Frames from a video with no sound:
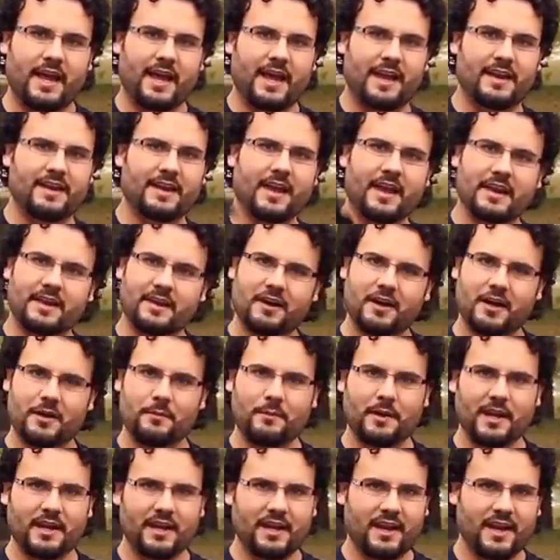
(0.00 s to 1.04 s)
And Nikon
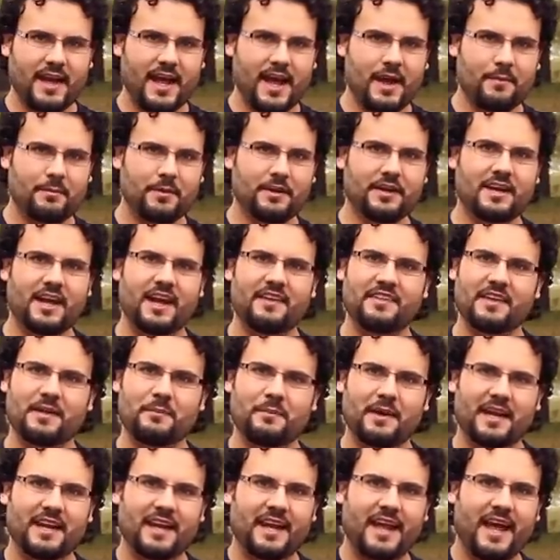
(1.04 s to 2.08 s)
made it happen and they
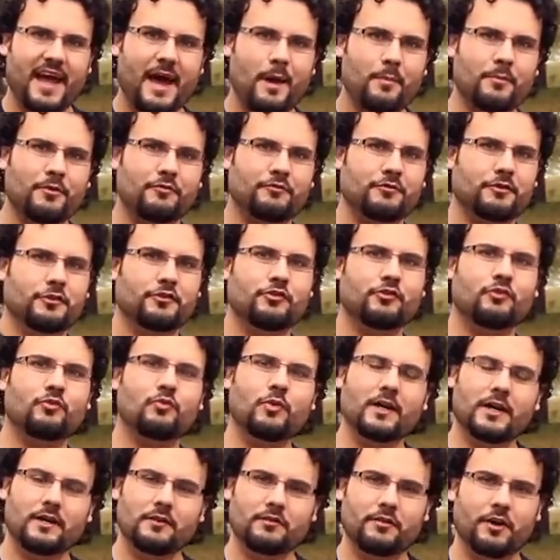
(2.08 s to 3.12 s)
made it happen for
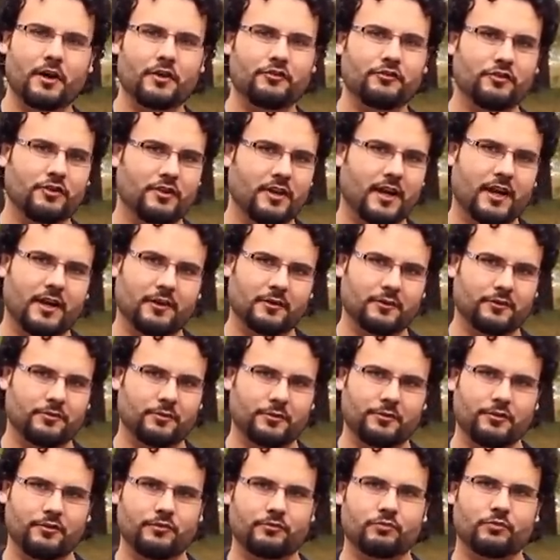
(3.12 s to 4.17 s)
$1,200,
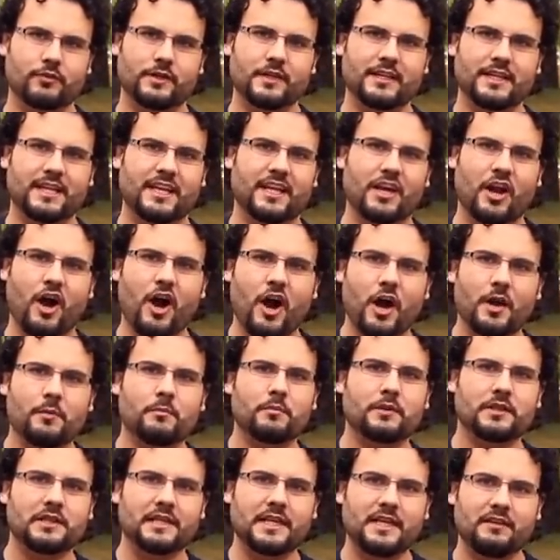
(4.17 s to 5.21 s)
which is really an
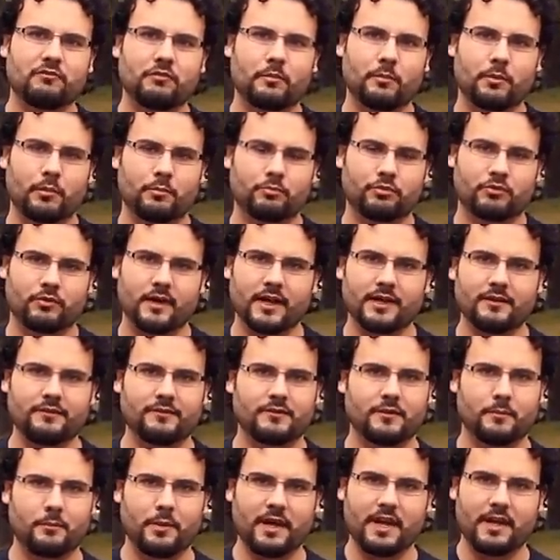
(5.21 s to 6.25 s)
unbelievable price
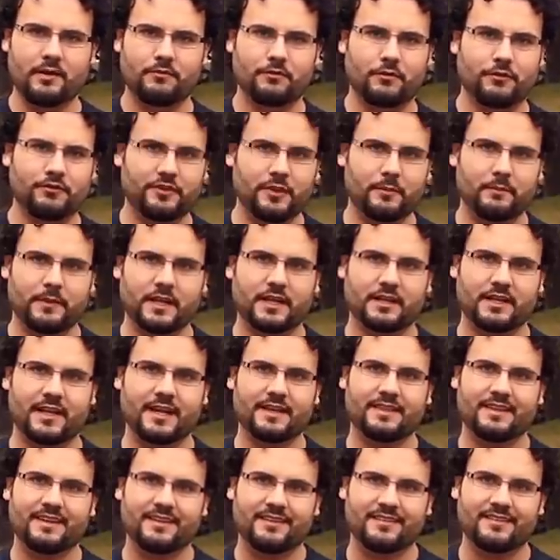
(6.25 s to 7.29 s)
to pay for something
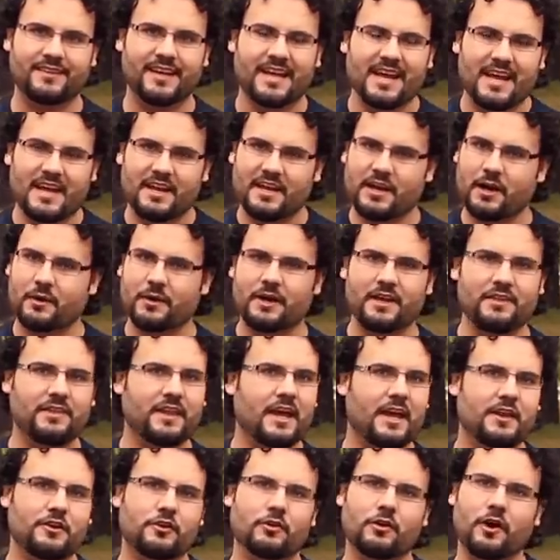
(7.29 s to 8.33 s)
like this. Now in
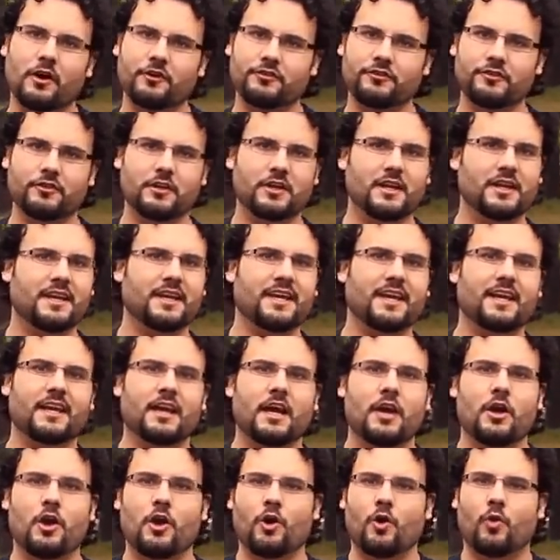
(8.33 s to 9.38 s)
that, you're also gonna get
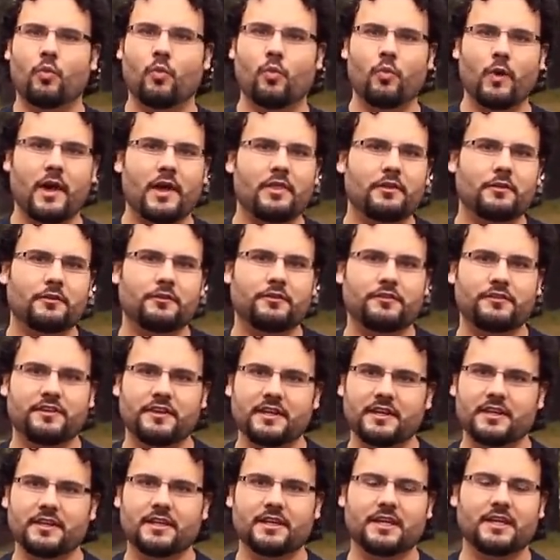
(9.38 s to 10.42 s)
weather
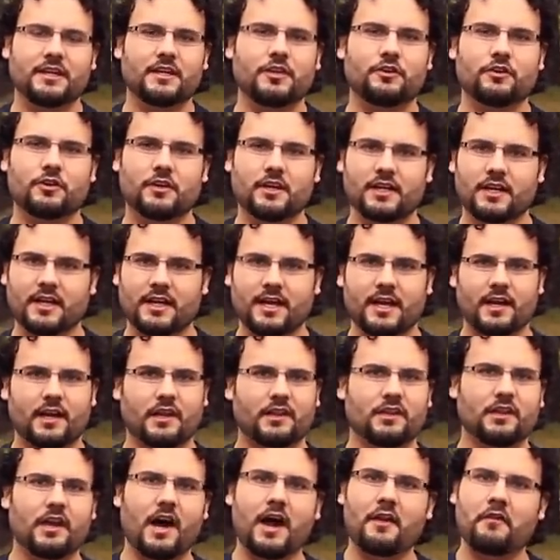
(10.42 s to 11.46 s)
sealing, you're gonna get a
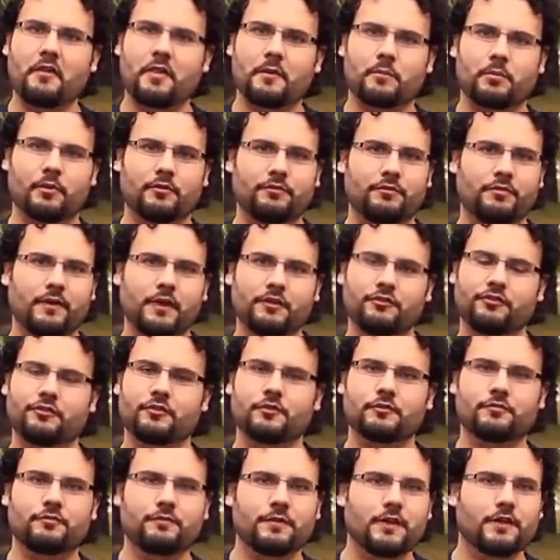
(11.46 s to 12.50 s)
lot of the
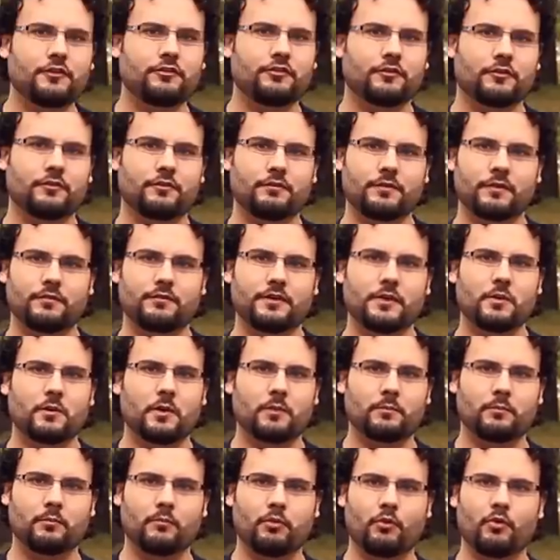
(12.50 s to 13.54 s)
professional features,
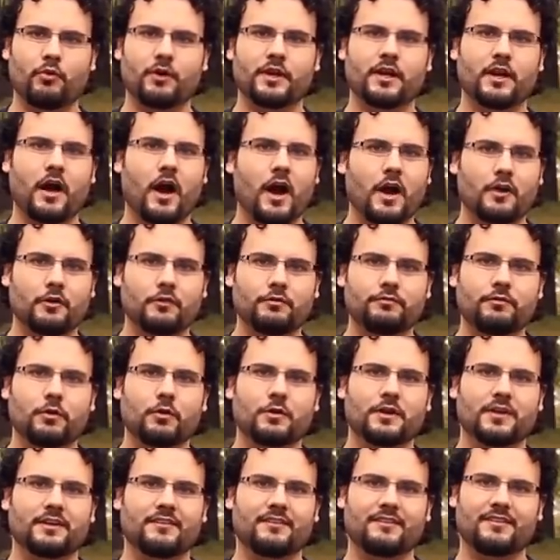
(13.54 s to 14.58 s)
51 point
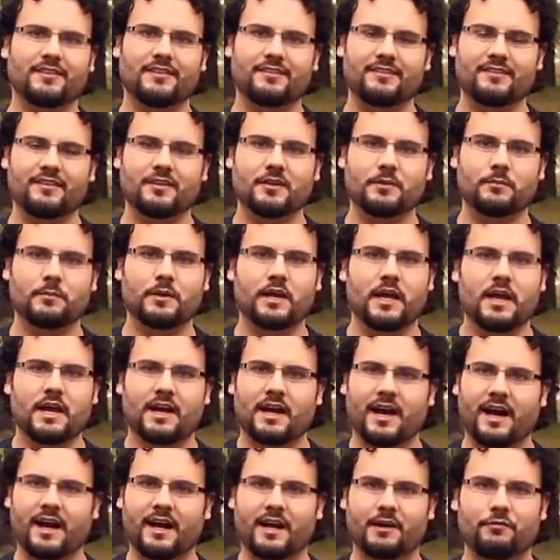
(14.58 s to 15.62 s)
autofocus system,
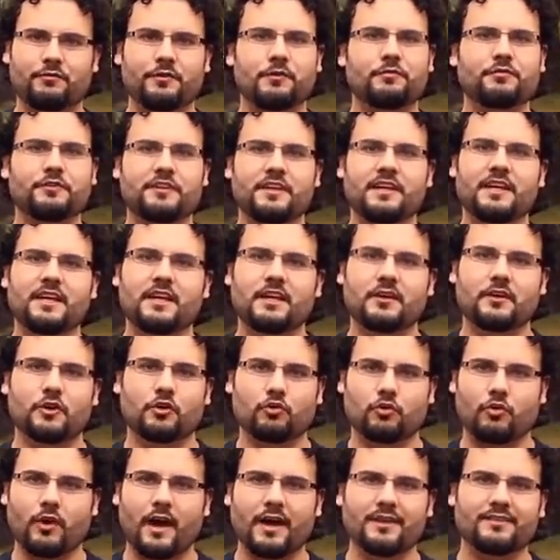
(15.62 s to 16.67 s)
uh, 15
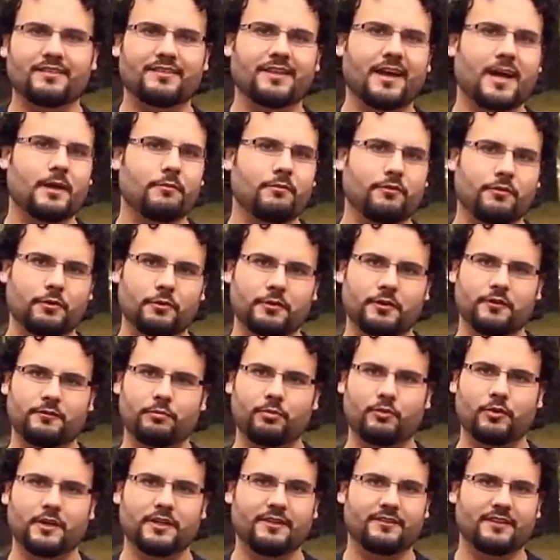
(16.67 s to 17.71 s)
cross type focus
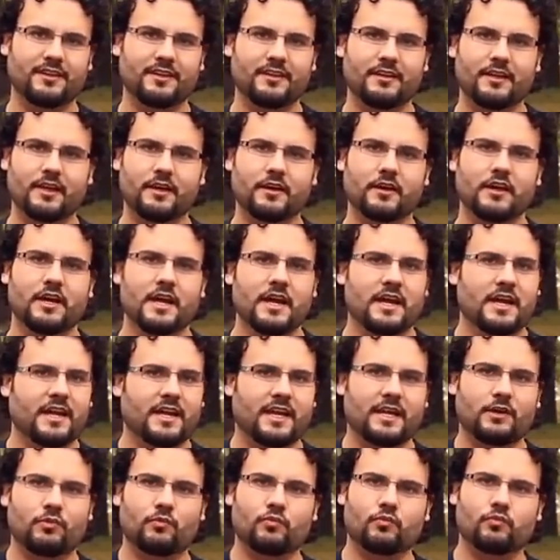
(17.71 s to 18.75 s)
points in there.
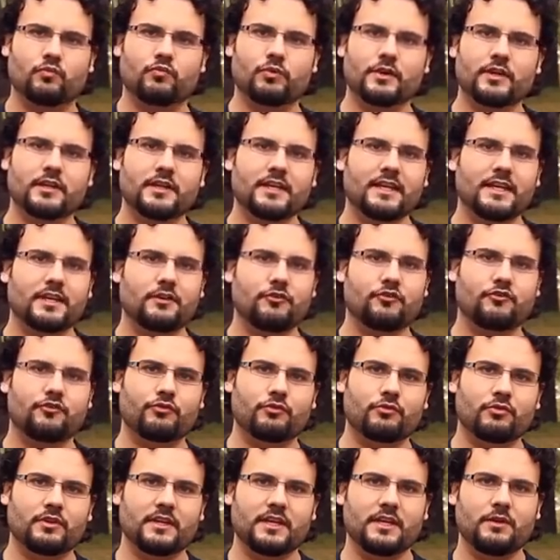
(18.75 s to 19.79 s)
It really and
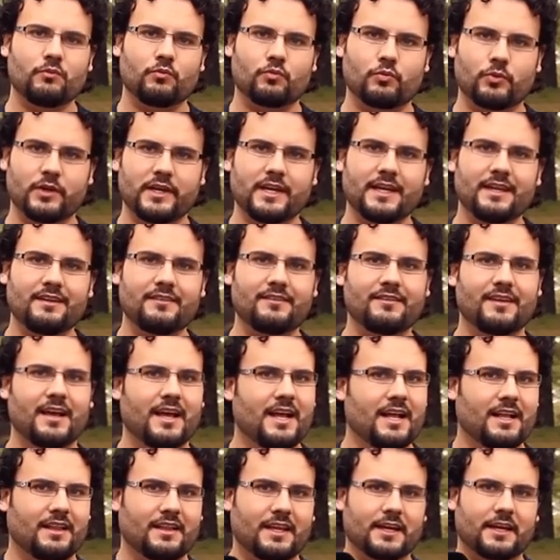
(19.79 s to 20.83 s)
truly reads
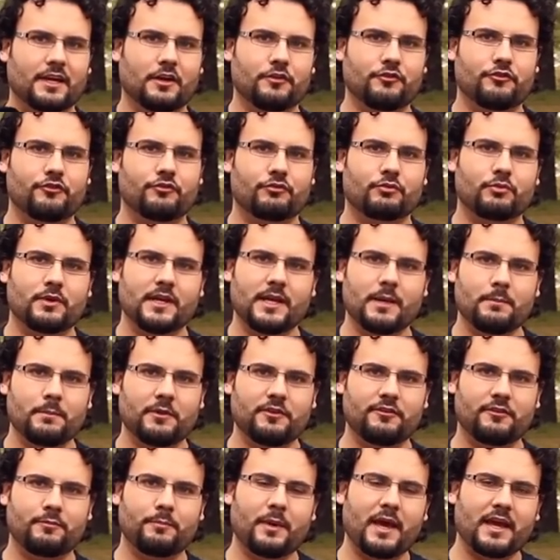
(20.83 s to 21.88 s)
like a dream
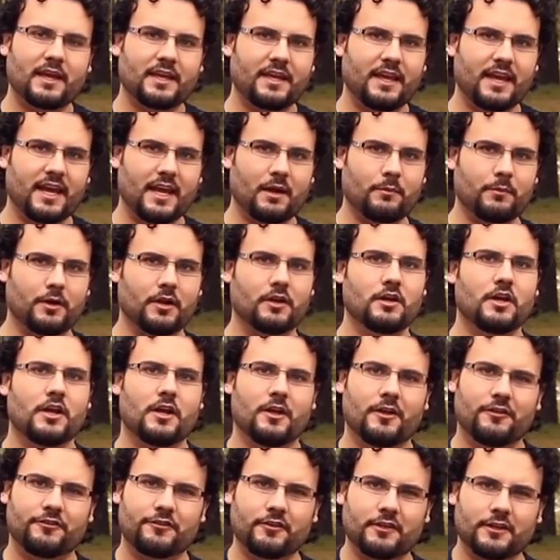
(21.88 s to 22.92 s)
spec camera.
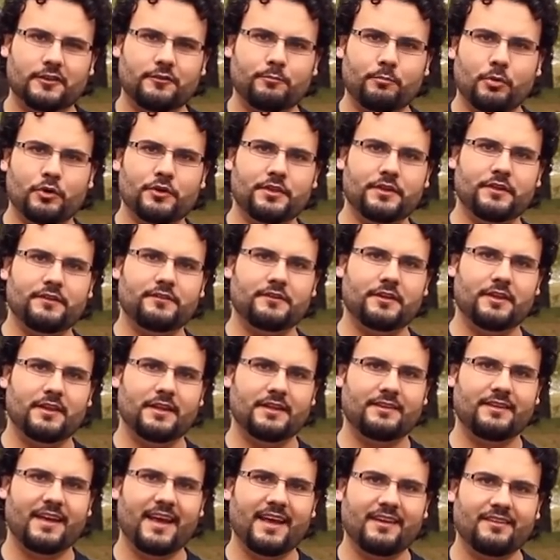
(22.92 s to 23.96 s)
So let's put this to
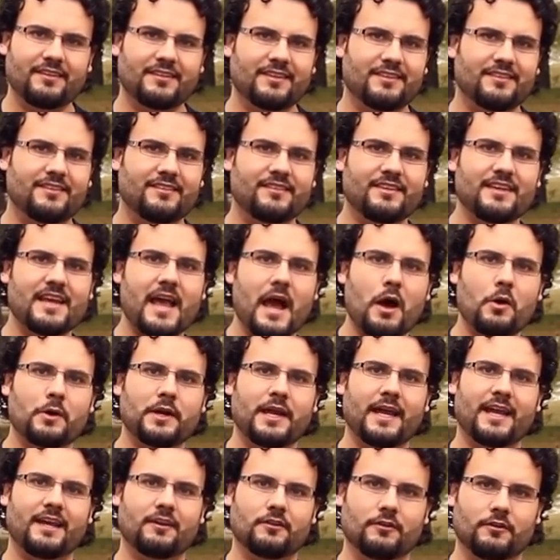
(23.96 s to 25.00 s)
the test and see how
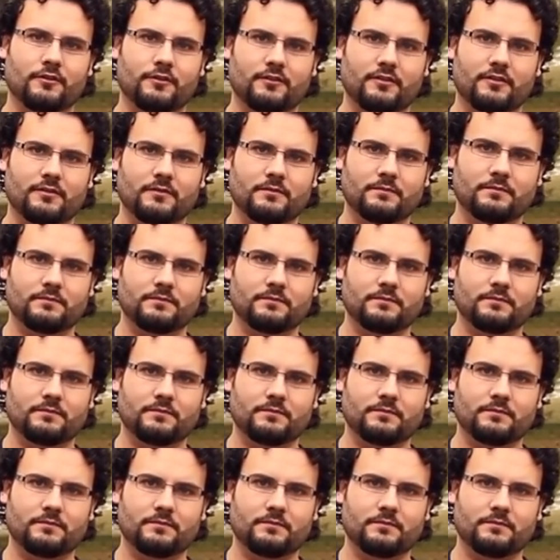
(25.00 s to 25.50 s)
it handles.